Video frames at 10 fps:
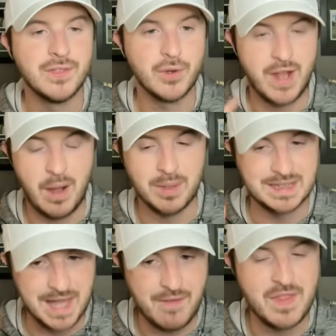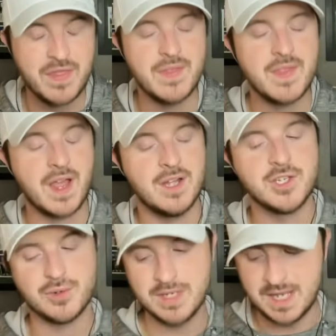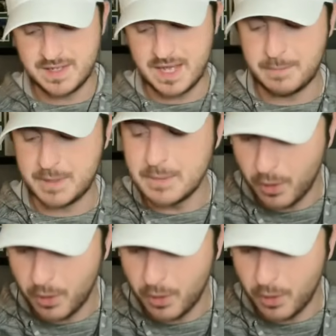They're now 11th in the country in the AP